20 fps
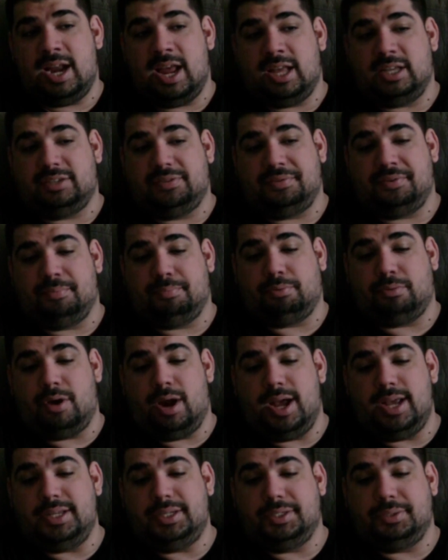And as for
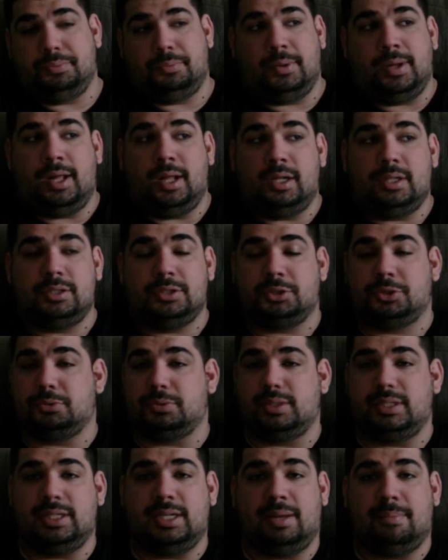price, well,
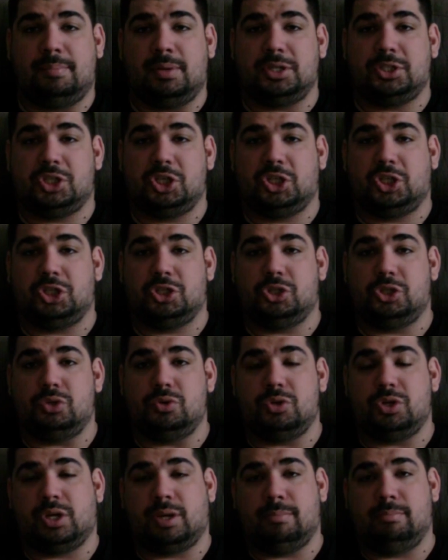there's really not much you could
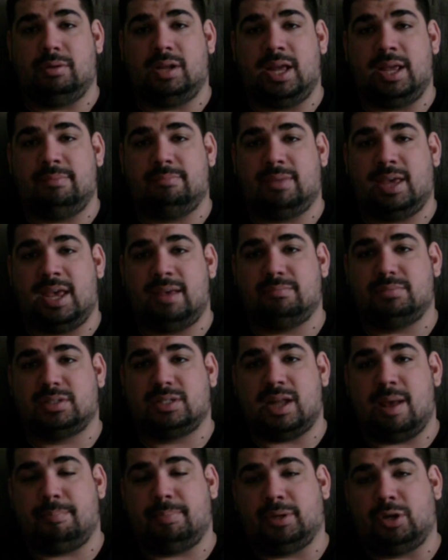do. You can blame
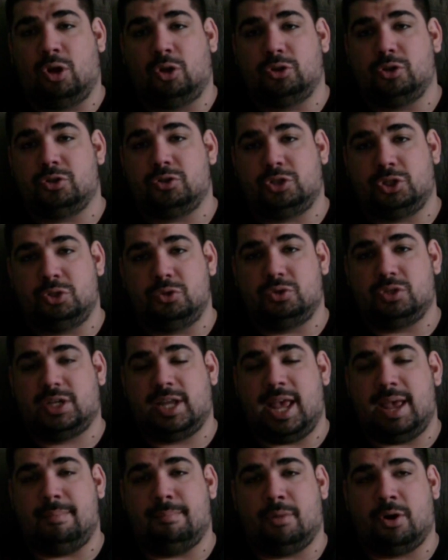GameStop and all those
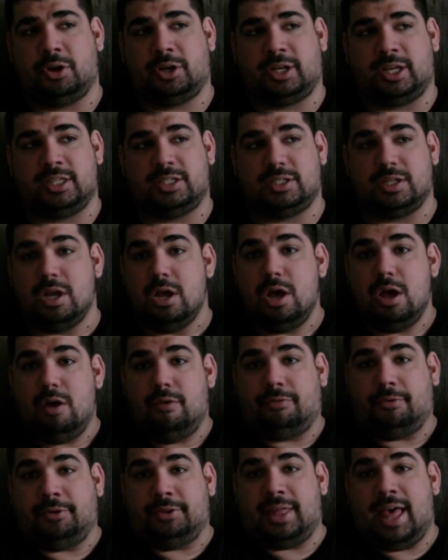used game markets
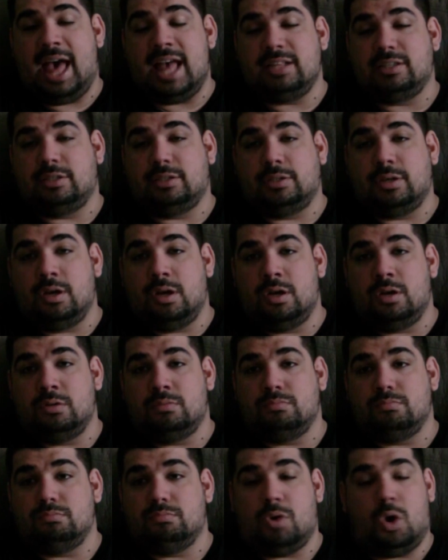for that.
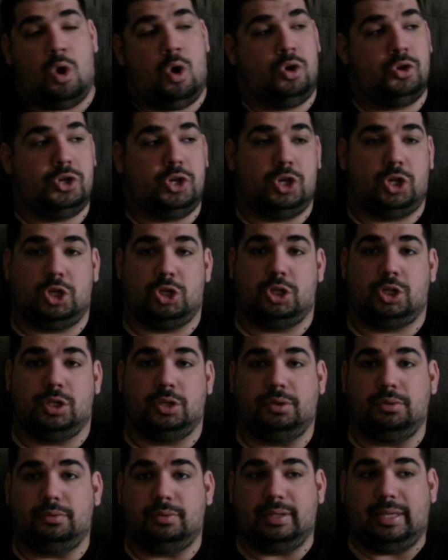So all you could
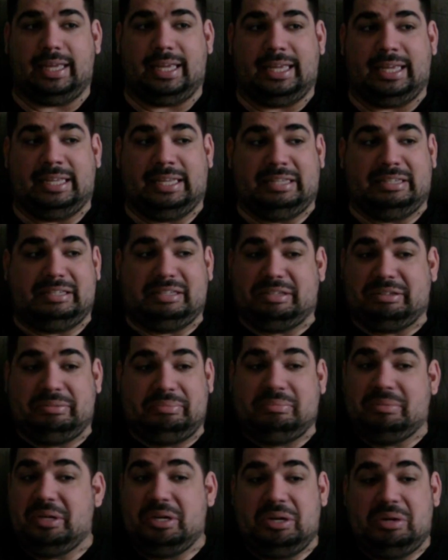do
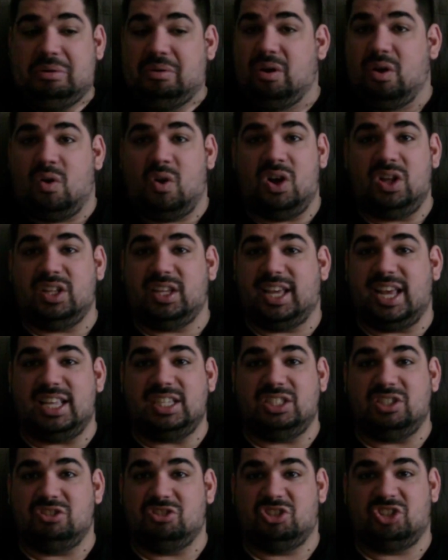is, well,
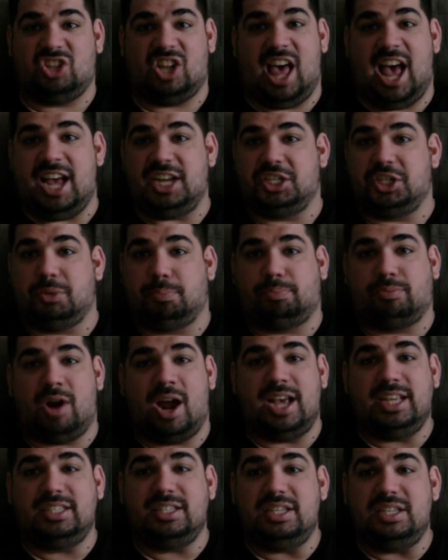guess slash your
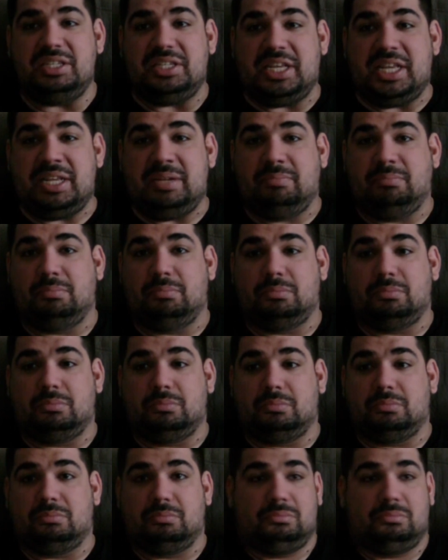prices and